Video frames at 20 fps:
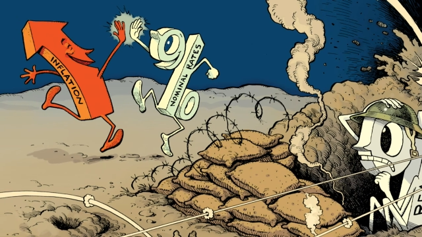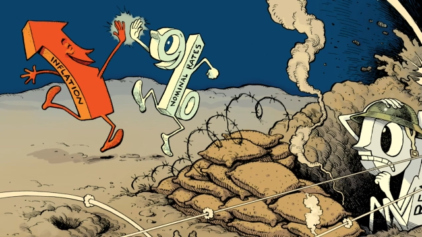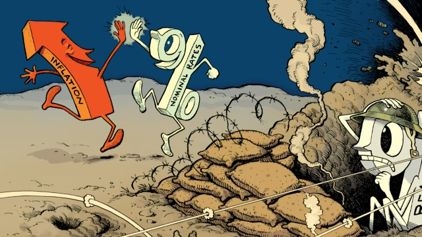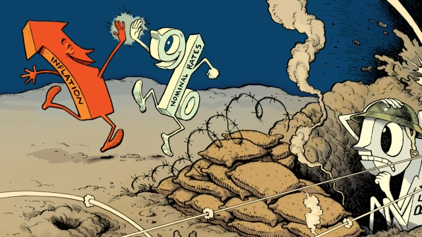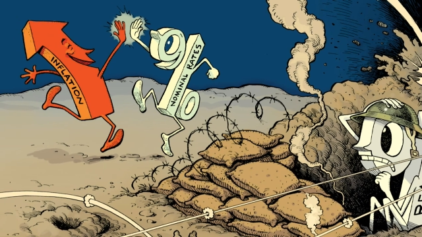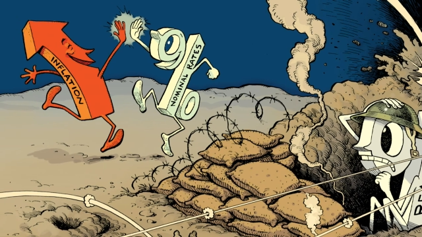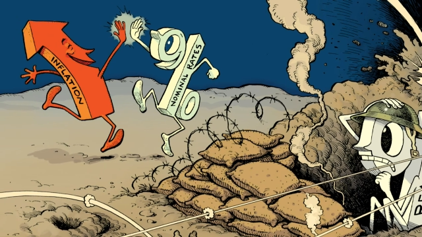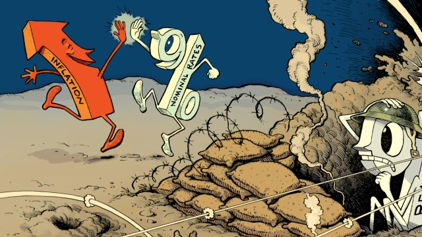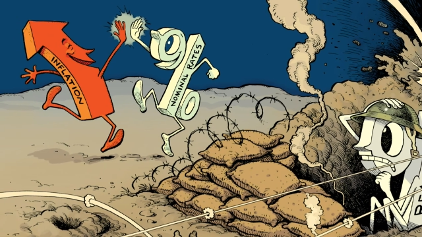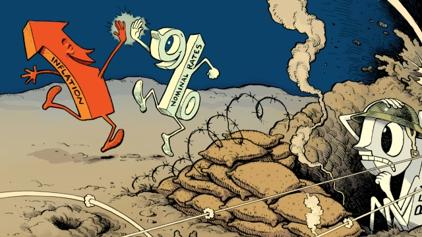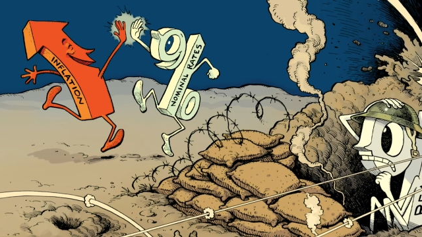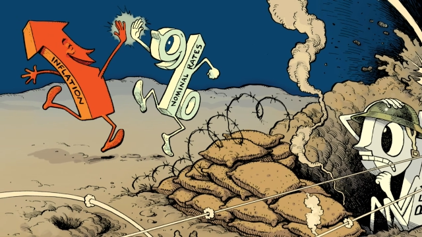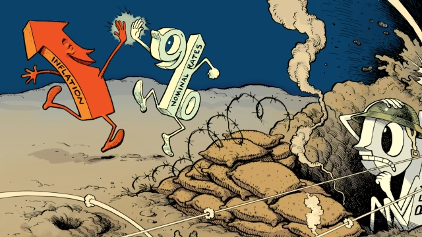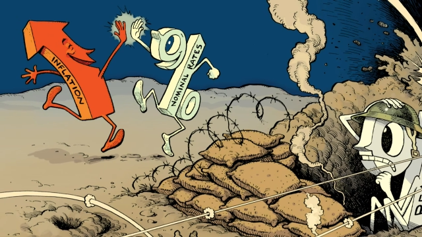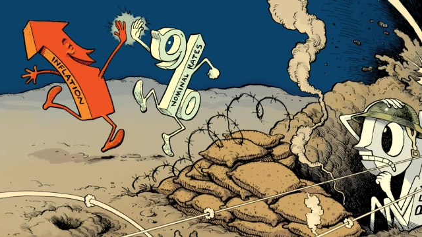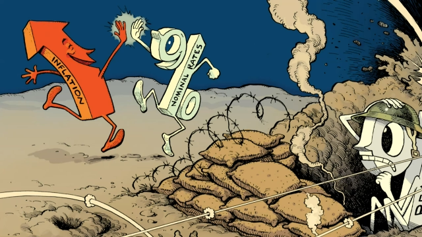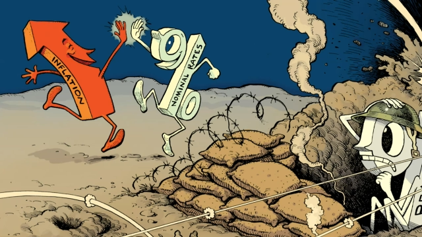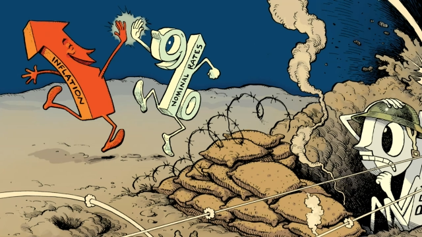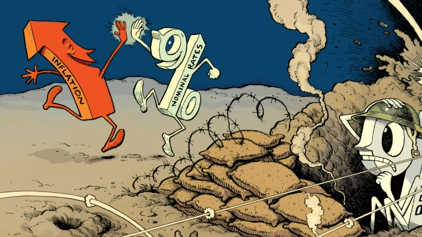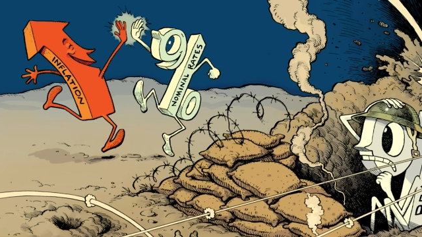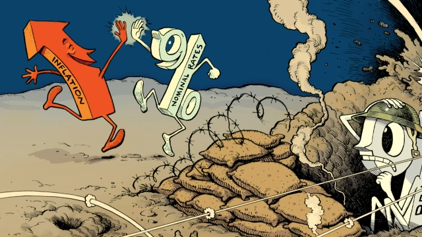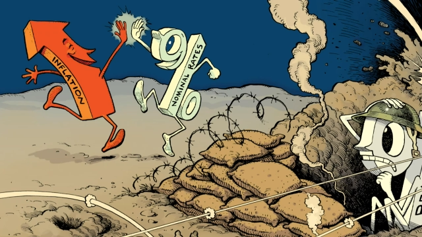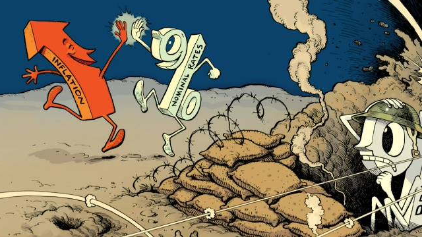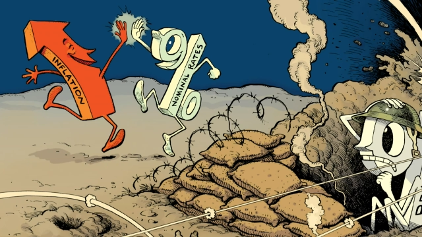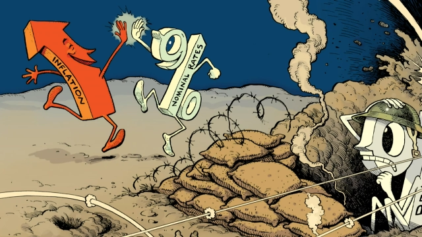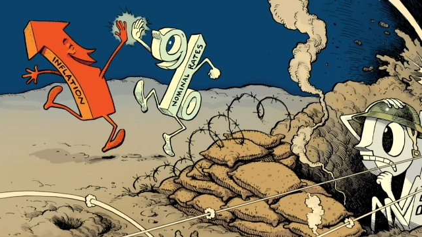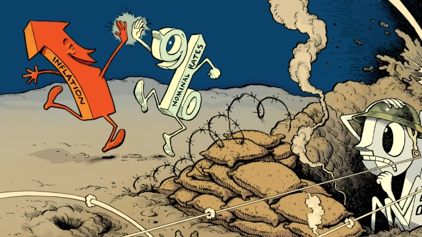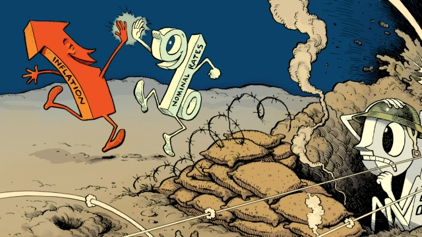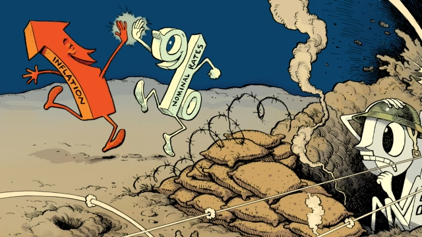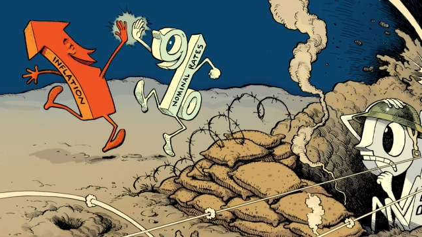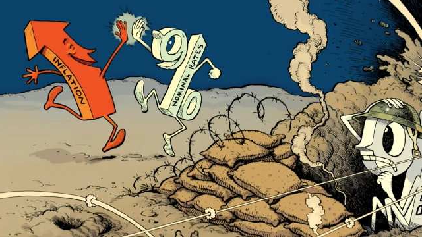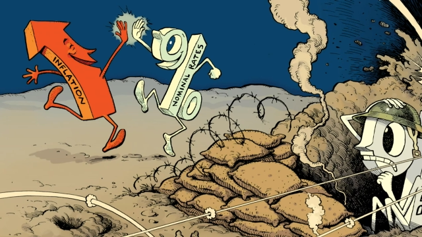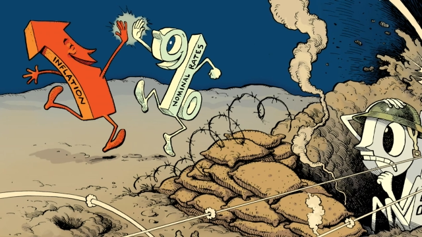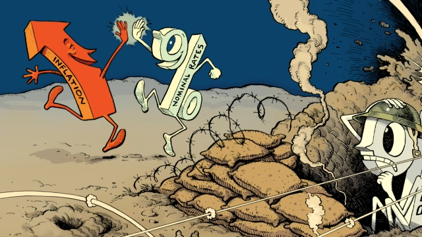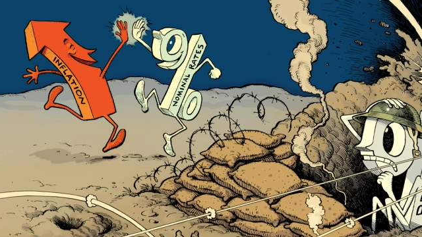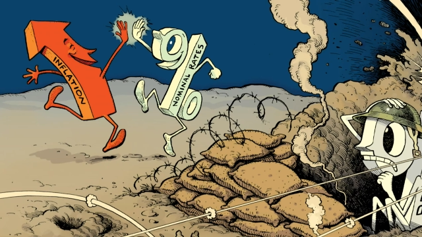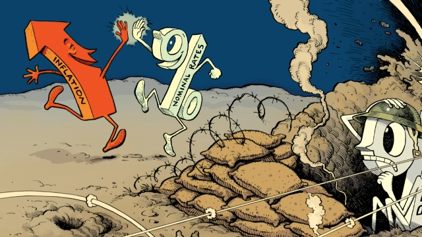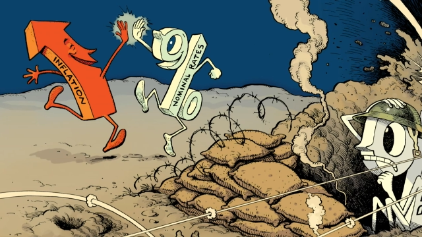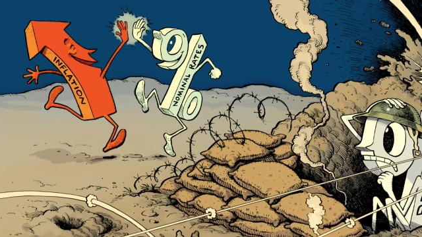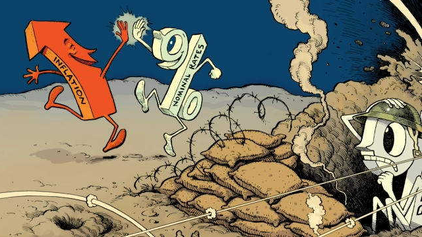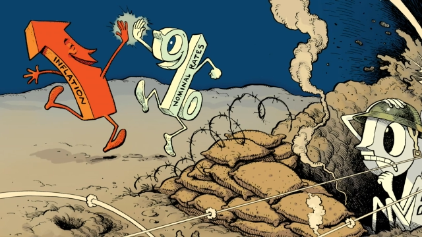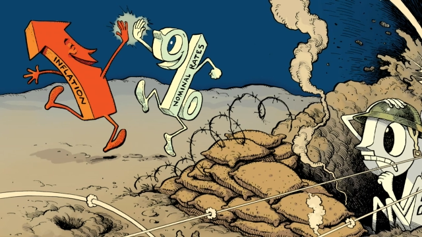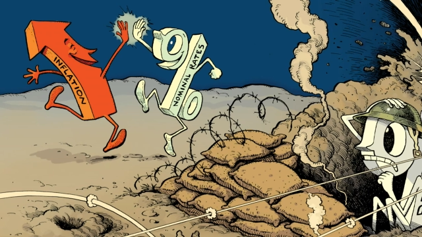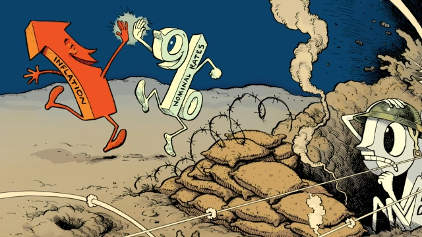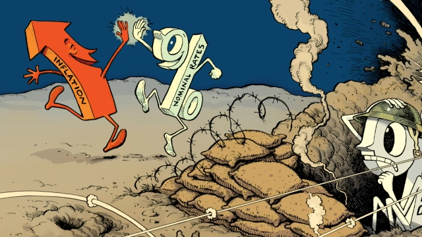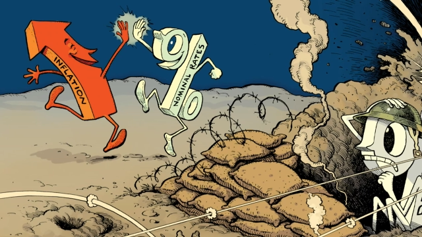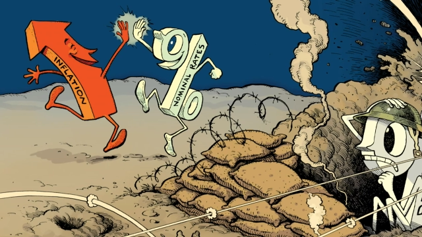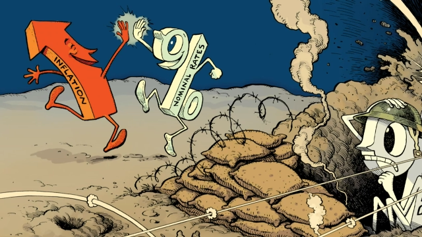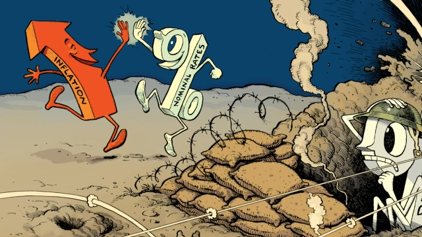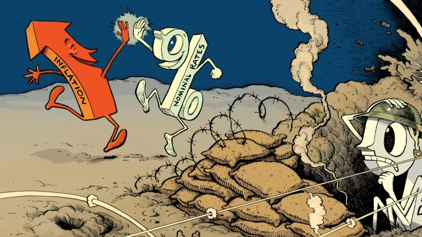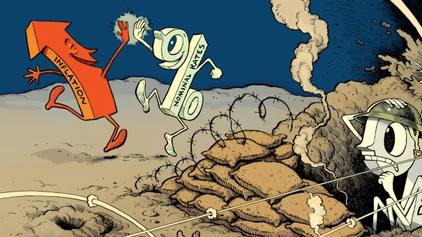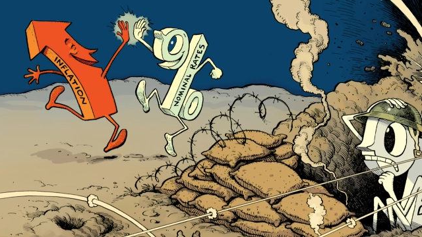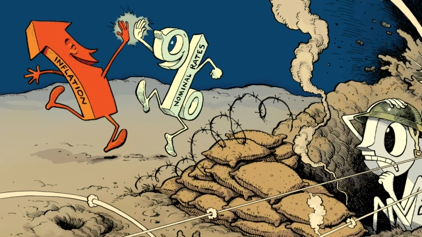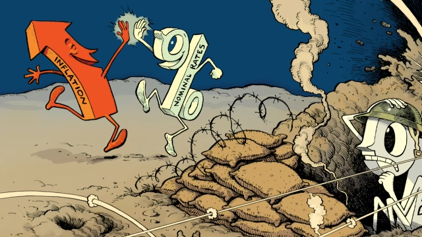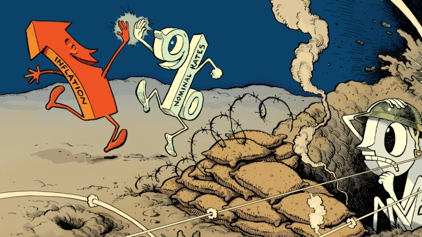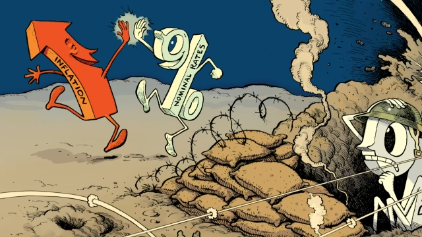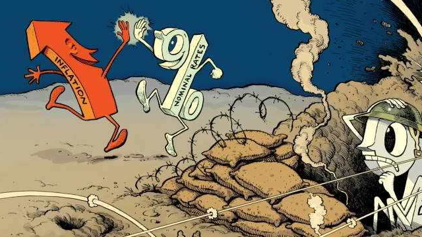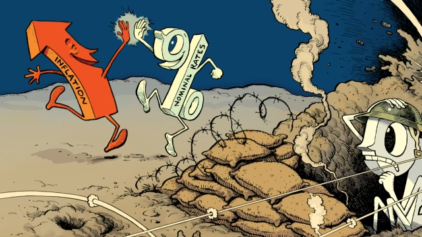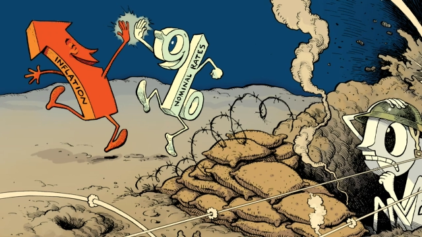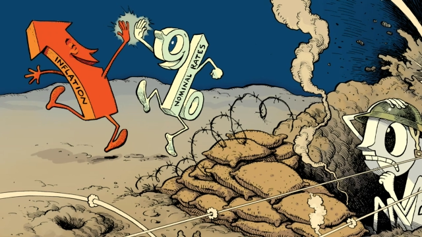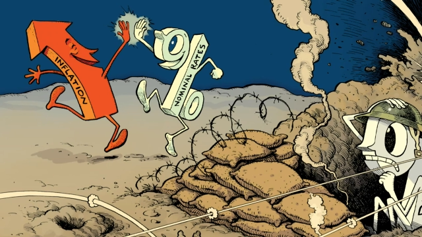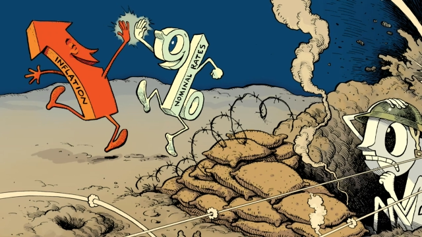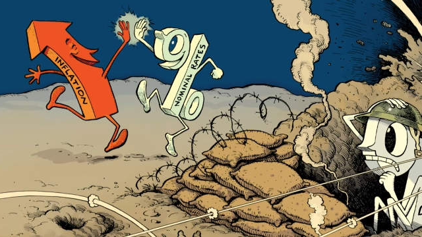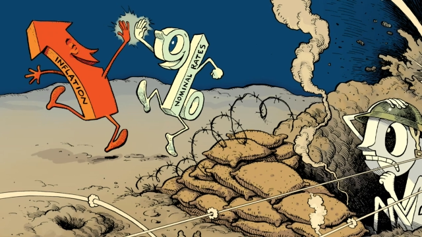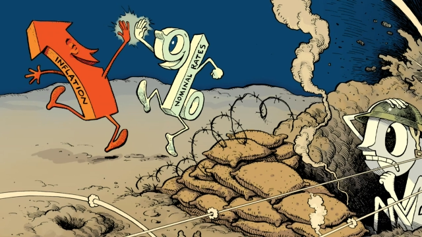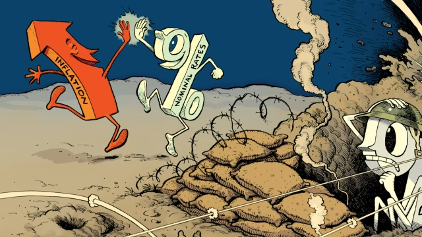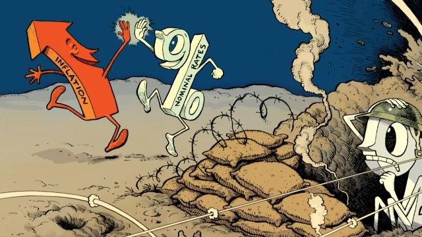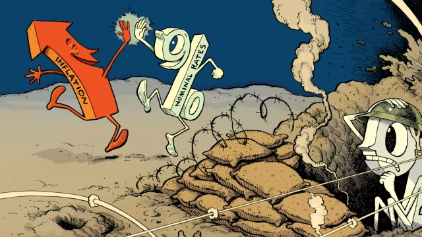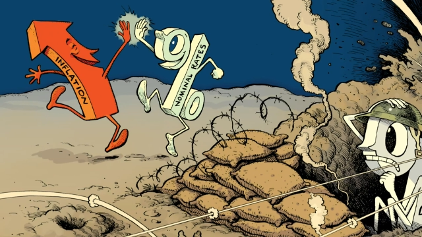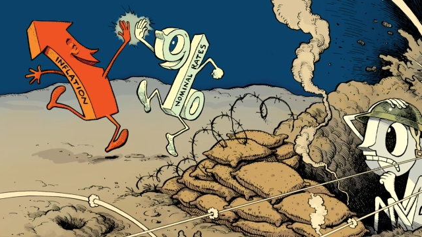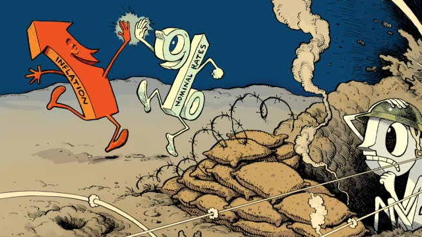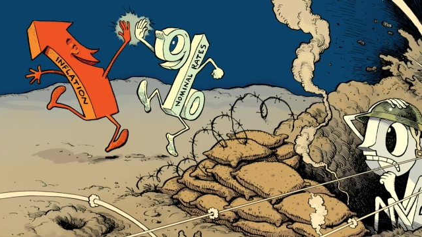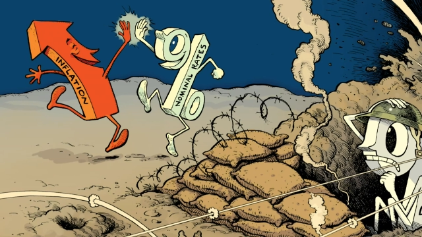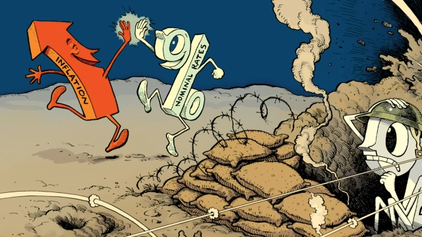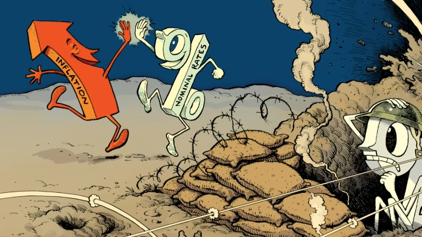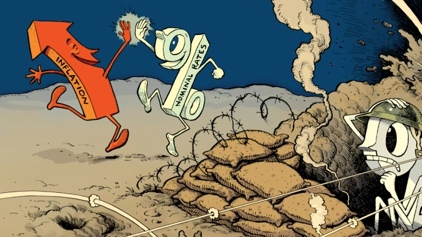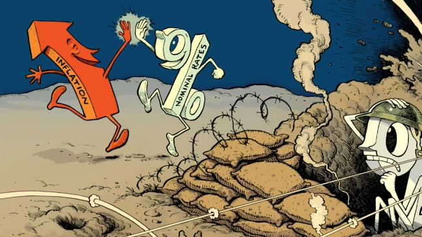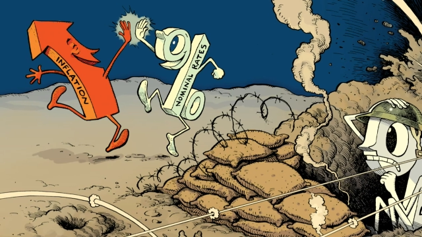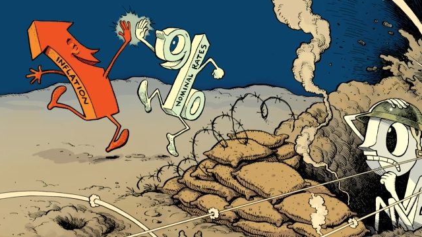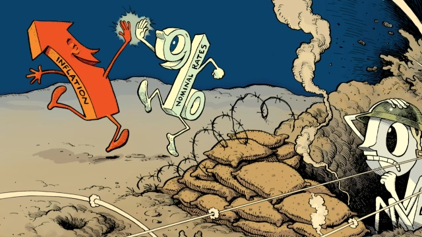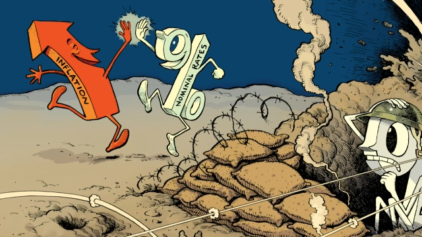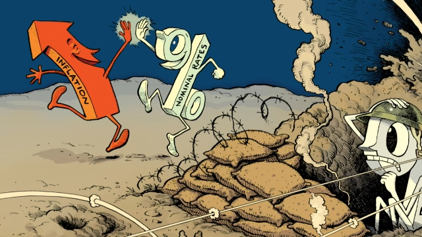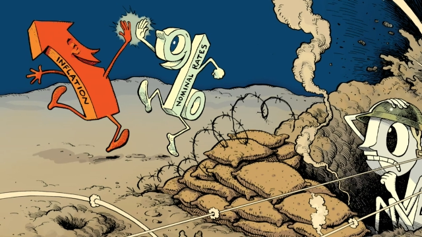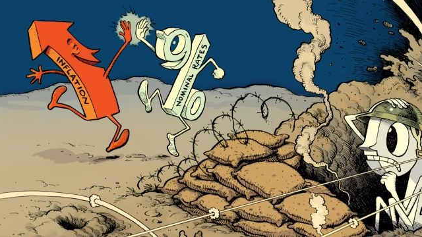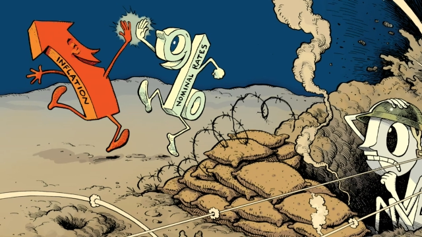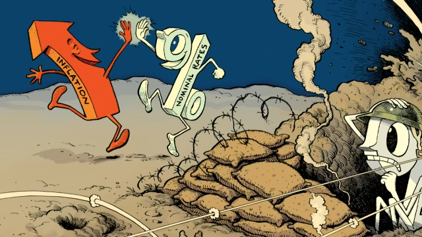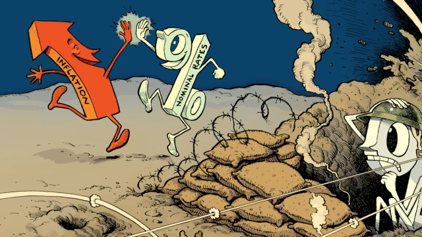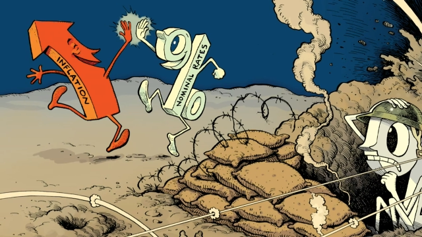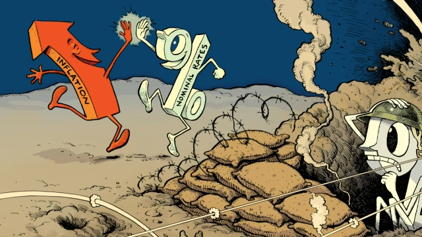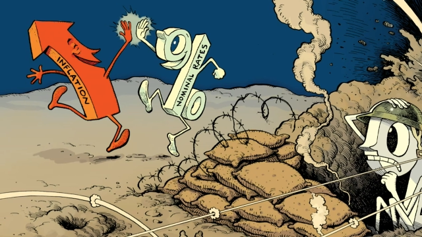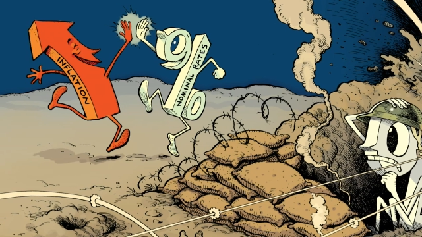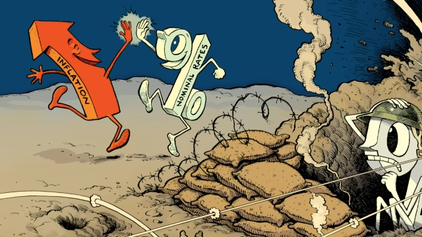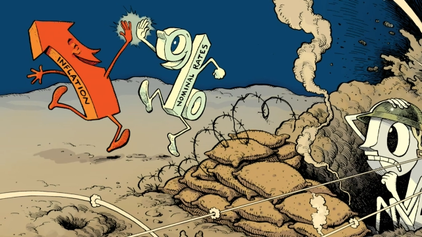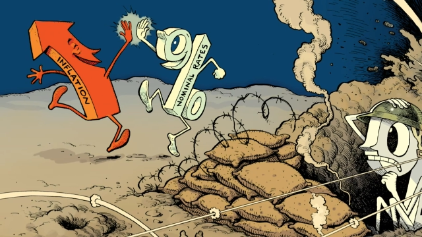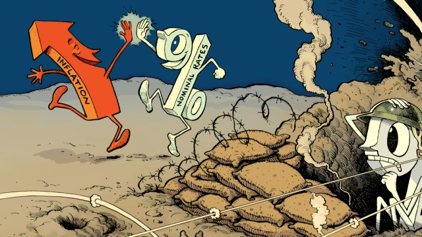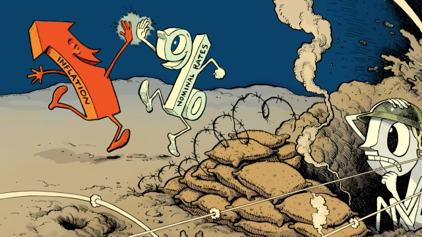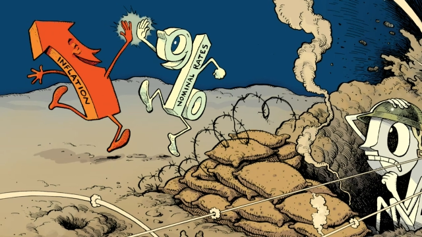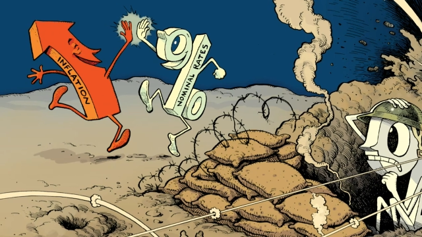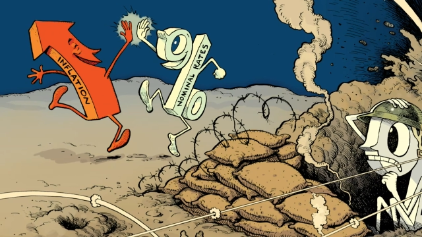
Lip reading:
(no speaker visible)